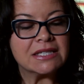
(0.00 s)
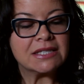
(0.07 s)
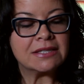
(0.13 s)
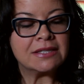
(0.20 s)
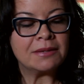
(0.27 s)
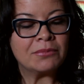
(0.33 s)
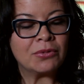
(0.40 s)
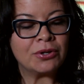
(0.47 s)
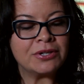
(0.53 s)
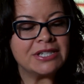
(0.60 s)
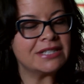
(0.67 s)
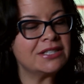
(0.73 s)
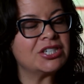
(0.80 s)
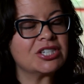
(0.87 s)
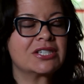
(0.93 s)
Simon
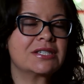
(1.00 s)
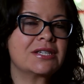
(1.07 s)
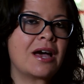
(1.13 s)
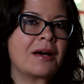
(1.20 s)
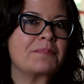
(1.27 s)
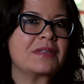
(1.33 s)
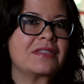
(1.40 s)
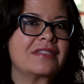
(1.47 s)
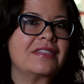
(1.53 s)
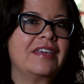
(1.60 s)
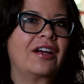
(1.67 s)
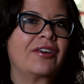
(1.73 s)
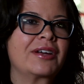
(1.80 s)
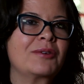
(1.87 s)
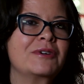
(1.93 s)
didn't just stop it
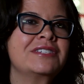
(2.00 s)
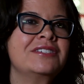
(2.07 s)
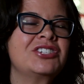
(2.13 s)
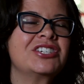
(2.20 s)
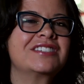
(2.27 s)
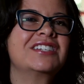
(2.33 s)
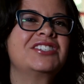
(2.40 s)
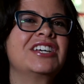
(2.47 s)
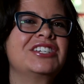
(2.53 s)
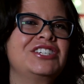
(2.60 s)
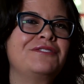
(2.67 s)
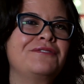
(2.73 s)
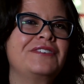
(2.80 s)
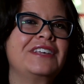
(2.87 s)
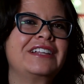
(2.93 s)
there. It wasn't just a
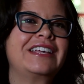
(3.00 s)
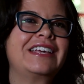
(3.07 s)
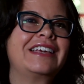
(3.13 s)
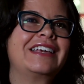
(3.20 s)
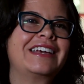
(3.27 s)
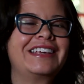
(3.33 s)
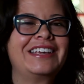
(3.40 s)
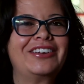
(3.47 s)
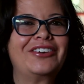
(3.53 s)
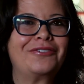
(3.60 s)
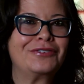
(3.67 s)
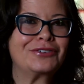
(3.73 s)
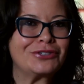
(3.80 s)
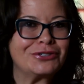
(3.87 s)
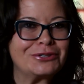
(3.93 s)
touchy-feely,
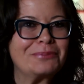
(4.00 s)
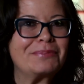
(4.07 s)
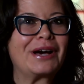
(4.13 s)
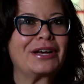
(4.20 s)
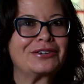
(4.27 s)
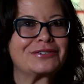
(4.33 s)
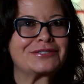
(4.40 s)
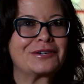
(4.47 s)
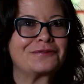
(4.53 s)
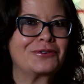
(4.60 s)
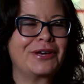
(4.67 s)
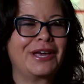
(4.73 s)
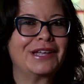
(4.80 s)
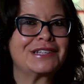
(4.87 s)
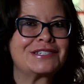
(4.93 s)
feel good about yourself,
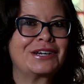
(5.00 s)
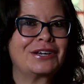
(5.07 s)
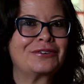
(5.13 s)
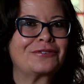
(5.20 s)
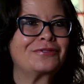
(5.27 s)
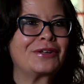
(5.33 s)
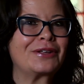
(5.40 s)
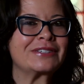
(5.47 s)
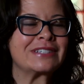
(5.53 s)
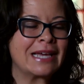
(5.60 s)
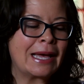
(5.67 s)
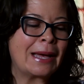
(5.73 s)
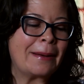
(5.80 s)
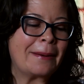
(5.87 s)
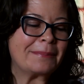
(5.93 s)
okay, it's not your fault.
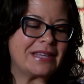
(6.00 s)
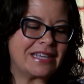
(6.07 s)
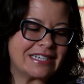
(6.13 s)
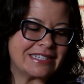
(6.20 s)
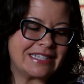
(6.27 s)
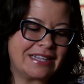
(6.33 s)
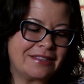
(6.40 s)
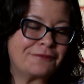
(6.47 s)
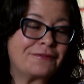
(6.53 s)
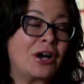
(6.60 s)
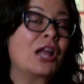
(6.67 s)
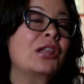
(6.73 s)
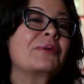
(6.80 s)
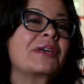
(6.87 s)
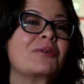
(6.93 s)
Because then the
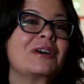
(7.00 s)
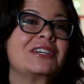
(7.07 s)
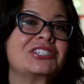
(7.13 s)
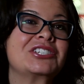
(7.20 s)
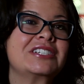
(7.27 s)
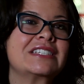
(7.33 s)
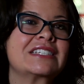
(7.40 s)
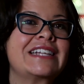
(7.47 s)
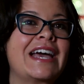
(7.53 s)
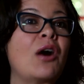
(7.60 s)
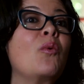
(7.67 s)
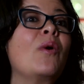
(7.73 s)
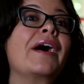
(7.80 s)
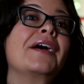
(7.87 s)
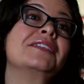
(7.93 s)
following question is, now
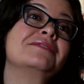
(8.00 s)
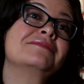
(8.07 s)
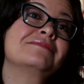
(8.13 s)
what?